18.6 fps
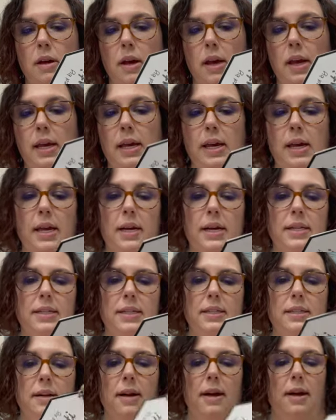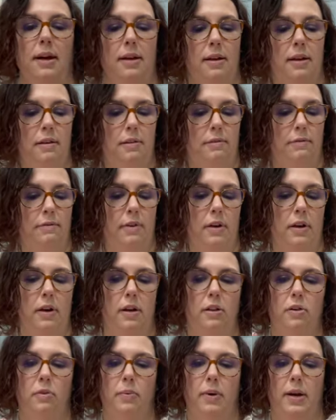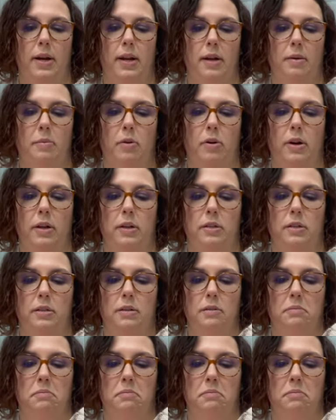And it does not have a colorway name on it.